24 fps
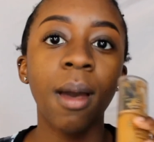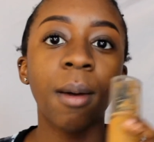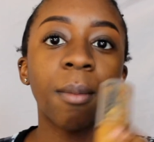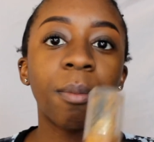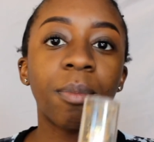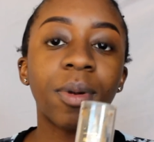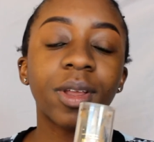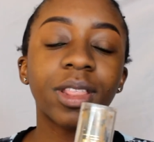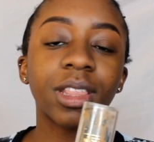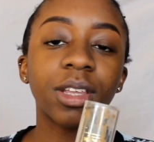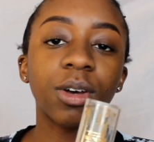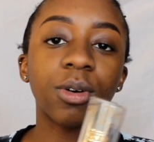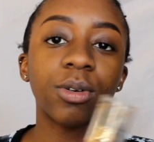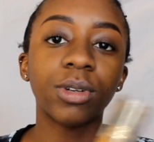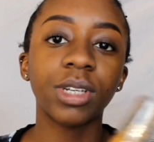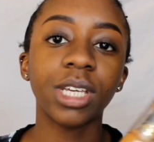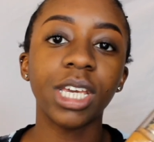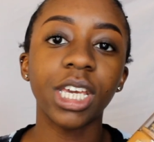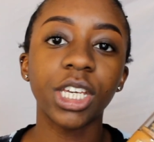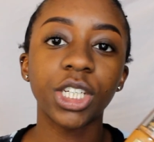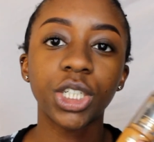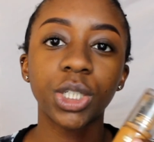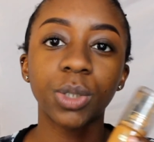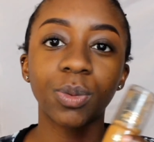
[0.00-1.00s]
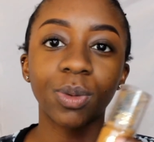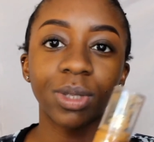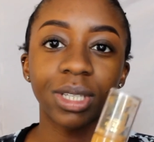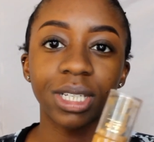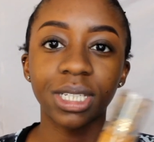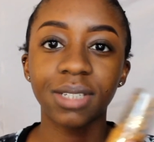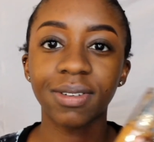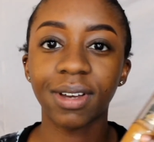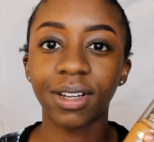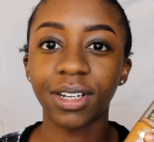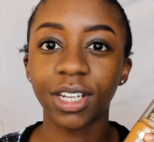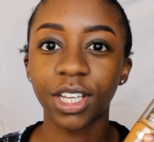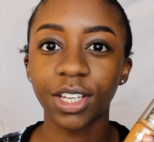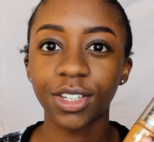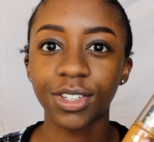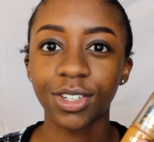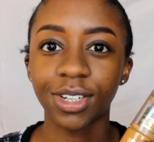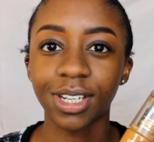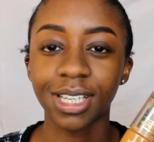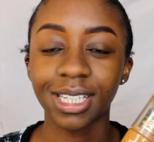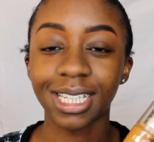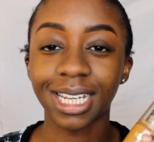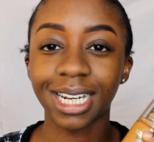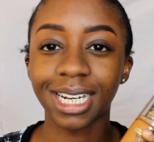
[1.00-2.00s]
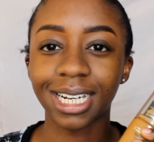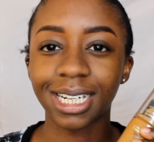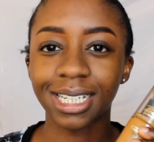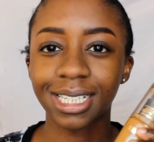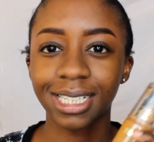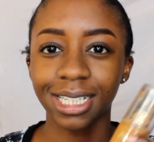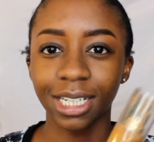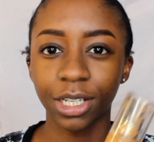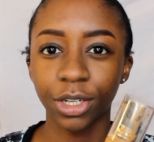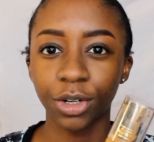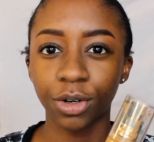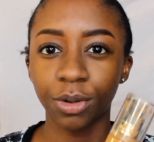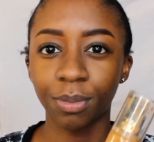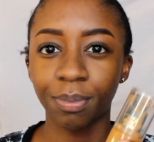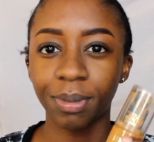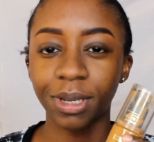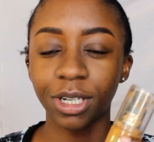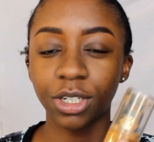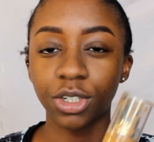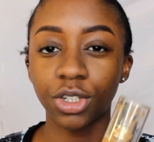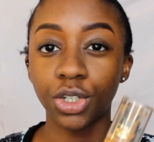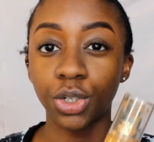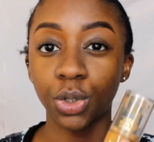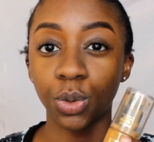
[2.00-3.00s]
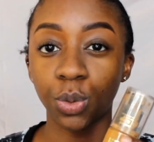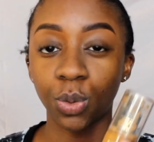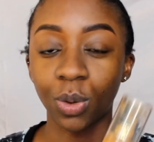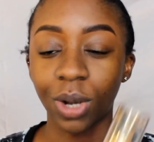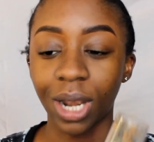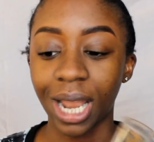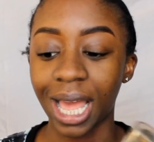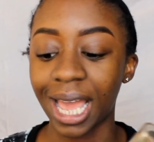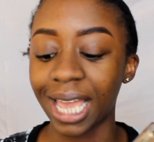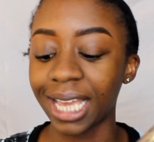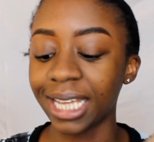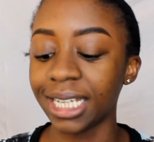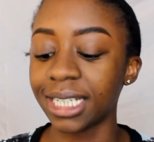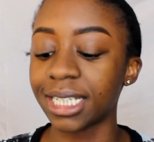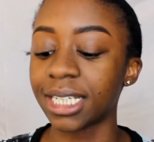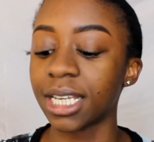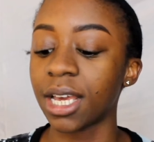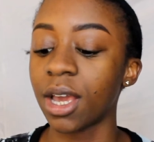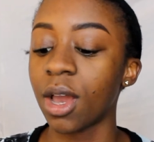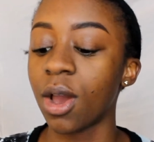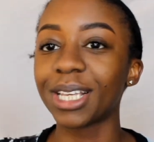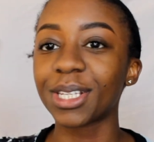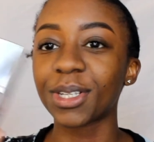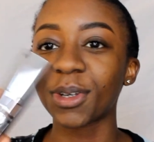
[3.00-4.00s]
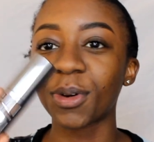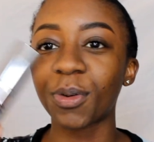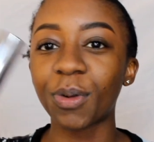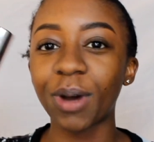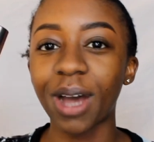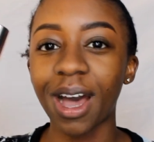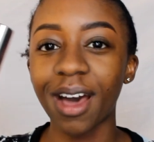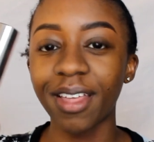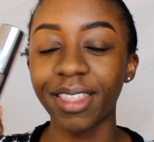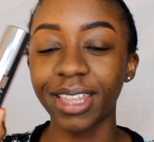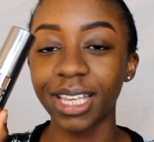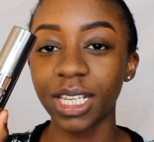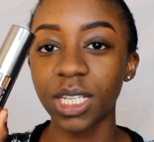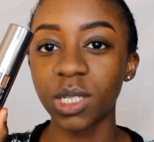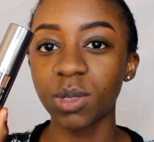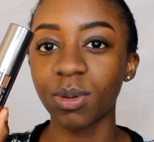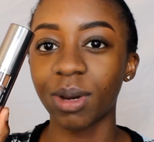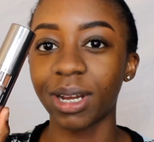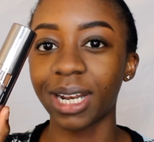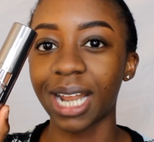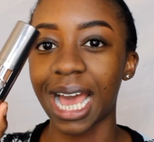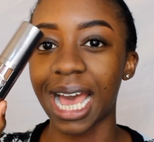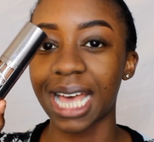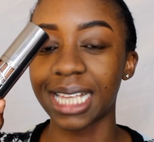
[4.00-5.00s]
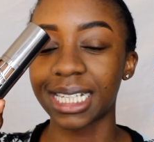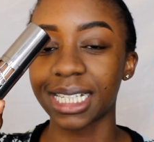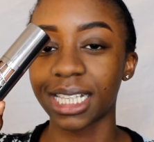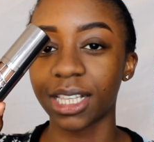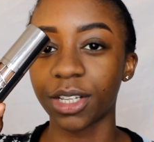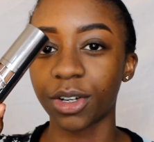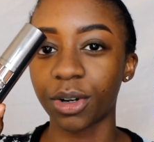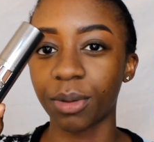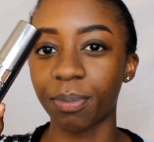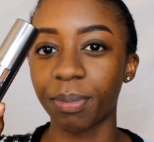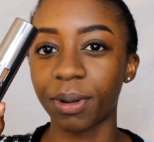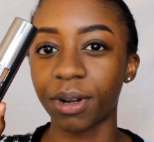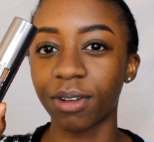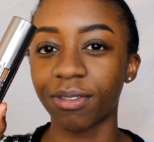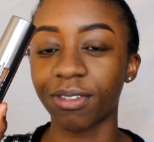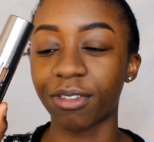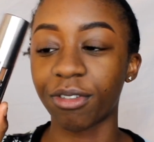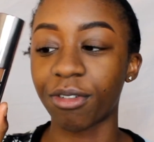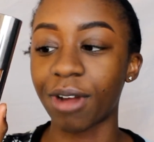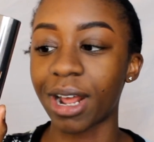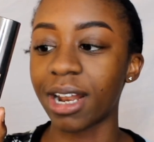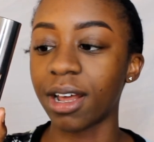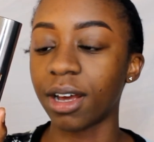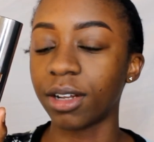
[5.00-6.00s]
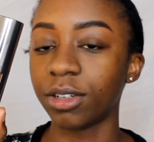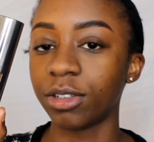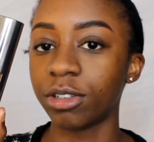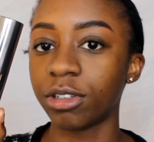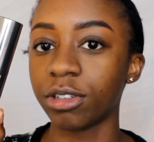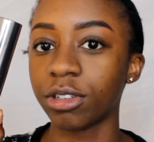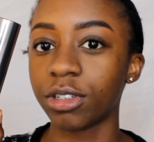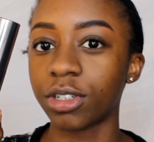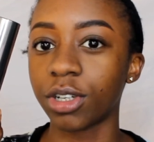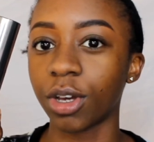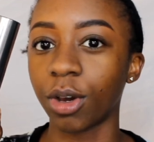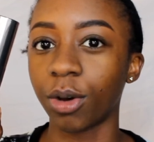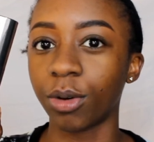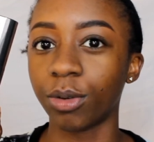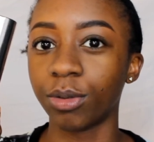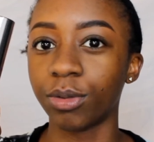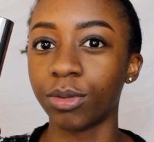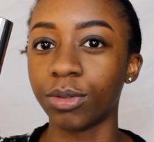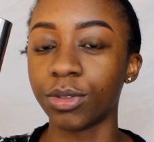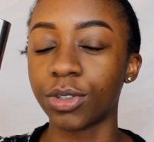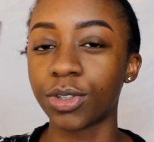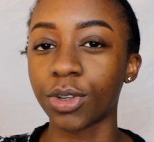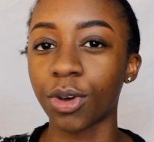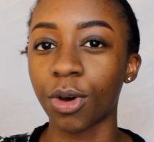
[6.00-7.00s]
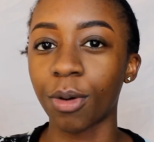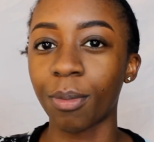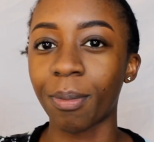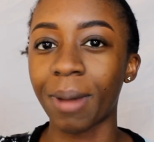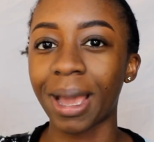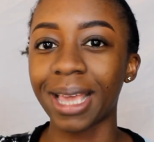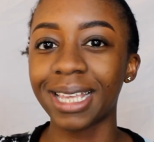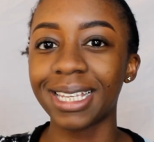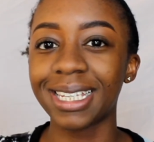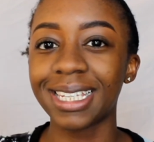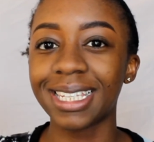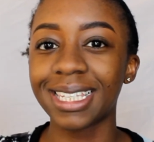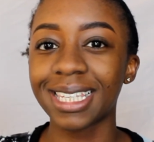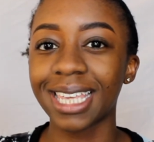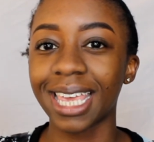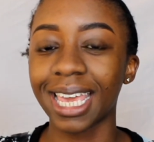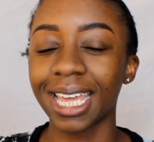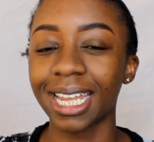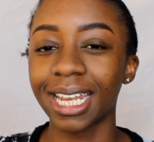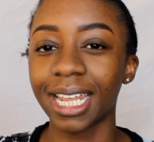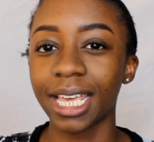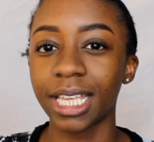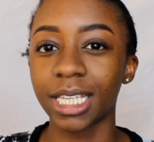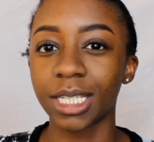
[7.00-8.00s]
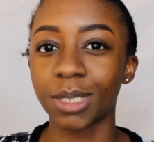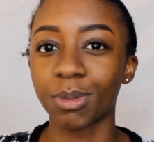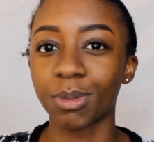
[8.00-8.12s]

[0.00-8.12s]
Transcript: But the only issue with this foundation is that it is a little bit too light. So while this one has a little bit of a red undertone, so my skin is